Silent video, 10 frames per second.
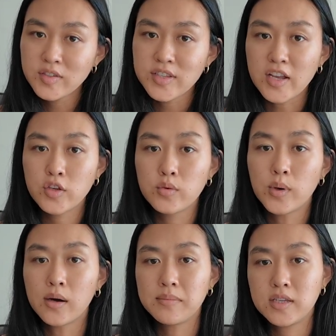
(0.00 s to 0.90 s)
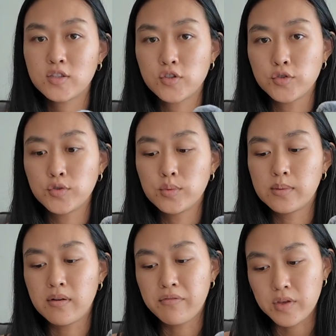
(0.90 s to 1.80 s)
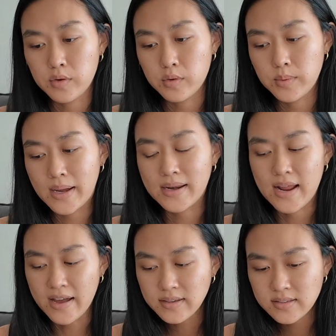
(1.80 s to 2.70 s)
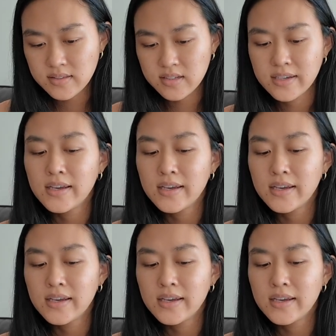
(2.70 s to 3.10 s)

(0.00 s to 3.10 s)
that you want me to review next,